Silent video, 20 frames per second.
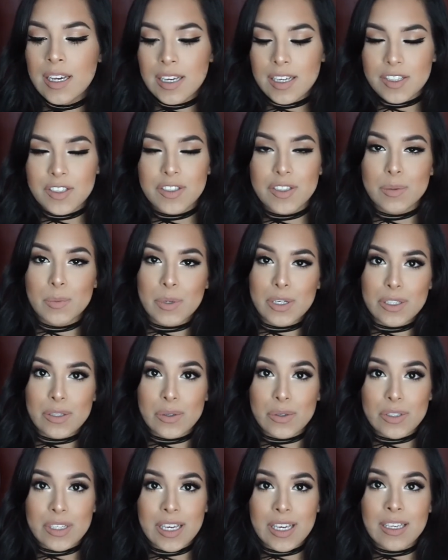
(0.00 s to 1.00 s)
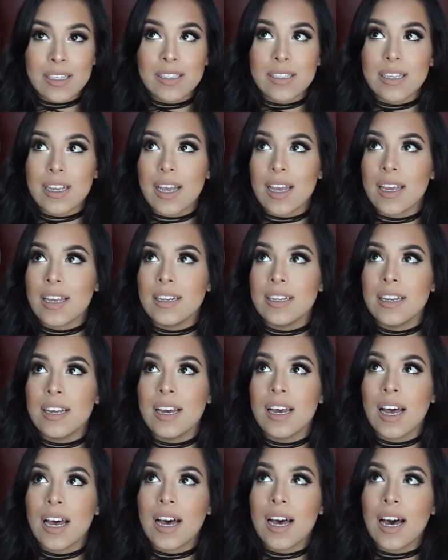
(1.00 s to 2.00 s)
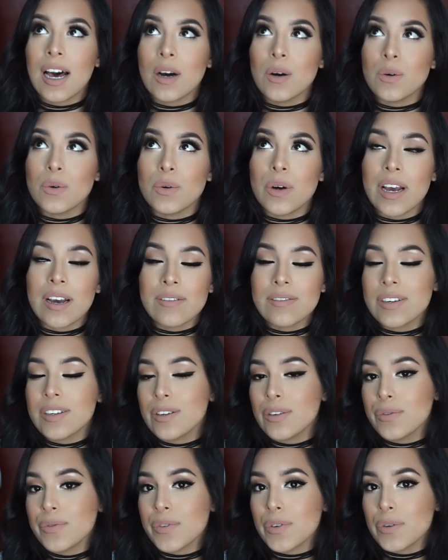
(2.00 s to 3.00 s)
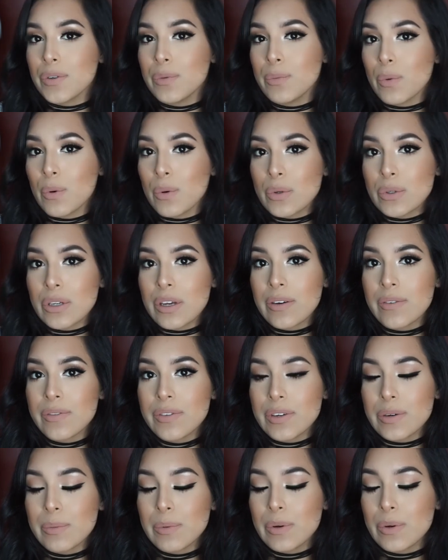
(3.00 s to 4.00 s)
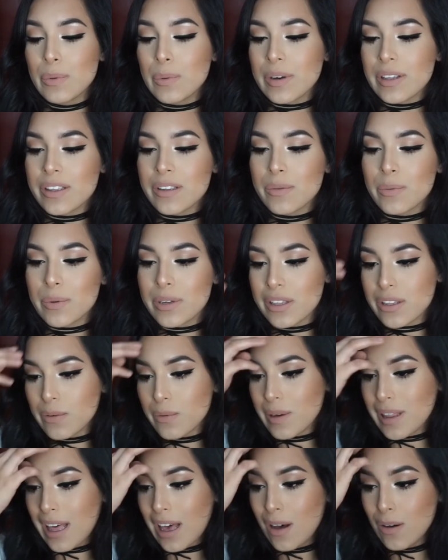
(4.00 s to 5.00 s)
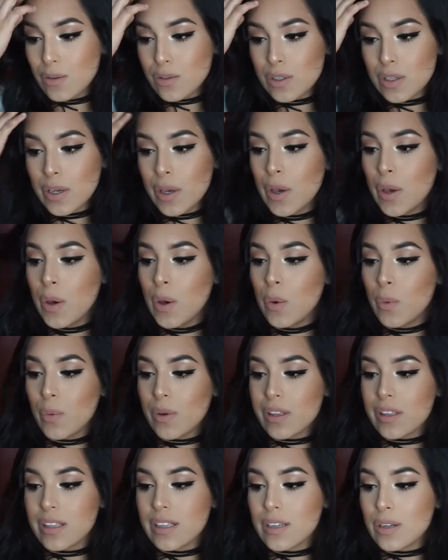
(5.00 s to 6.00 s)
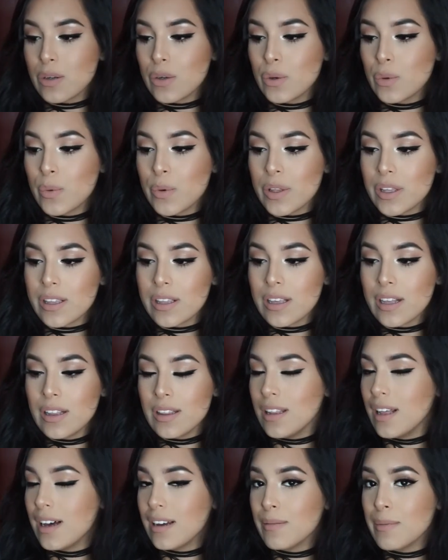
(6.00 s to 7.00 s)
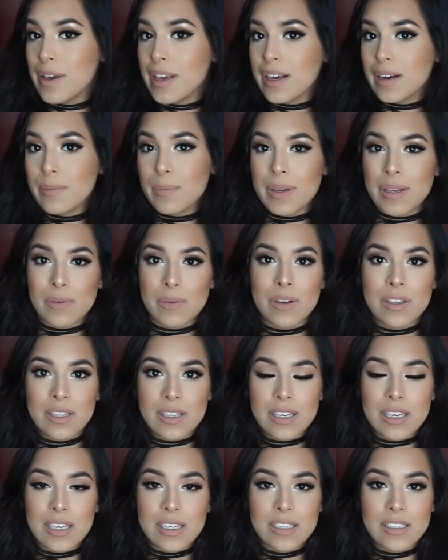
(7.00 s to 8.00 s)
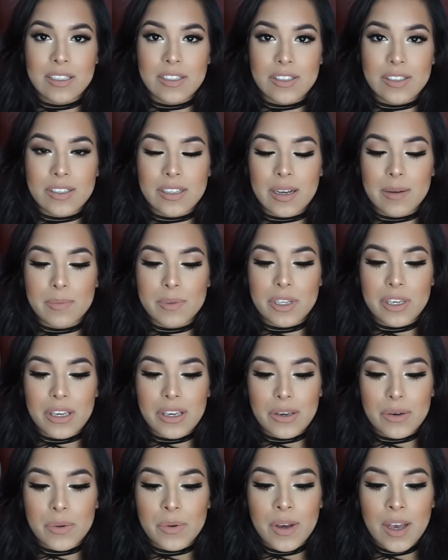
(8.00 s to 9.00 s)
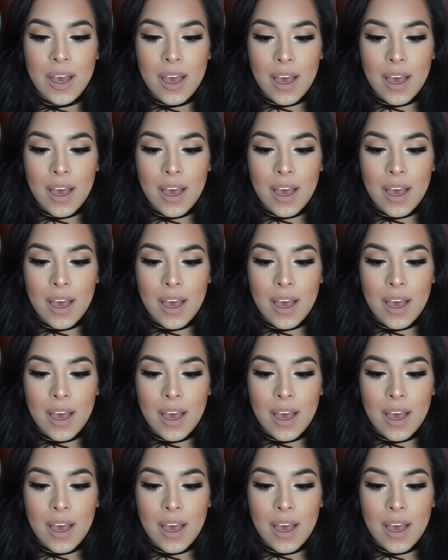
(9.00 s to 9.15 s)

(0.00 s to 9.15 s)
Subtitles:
It's just personal taste, and however you feel most comfortable with or without, with little, with a lot of makeup, it really is just up to you.